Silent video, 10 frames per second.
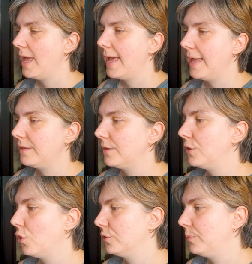And the
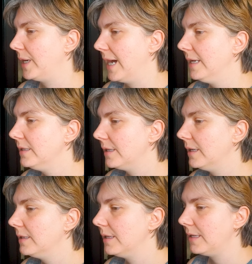thought behind
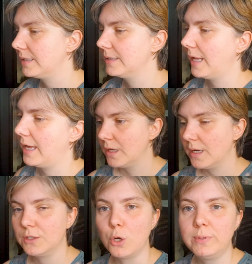it is that
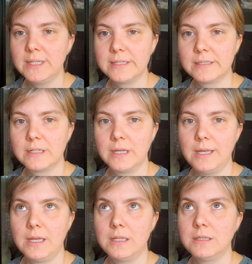an obelisk
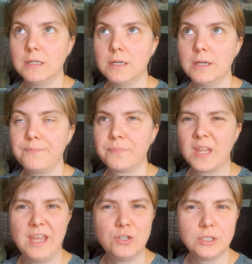in
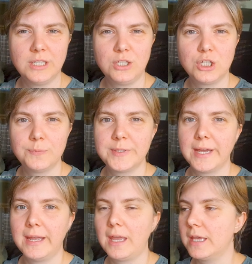ancient Egypt,
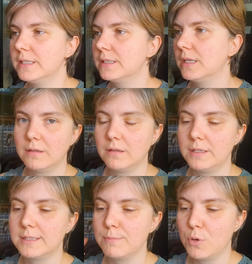I guess,
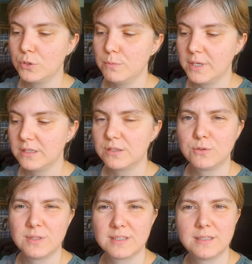it's a monument to
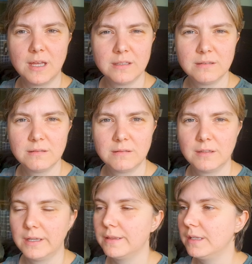the sun,
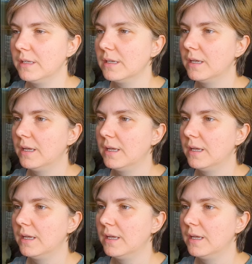I think.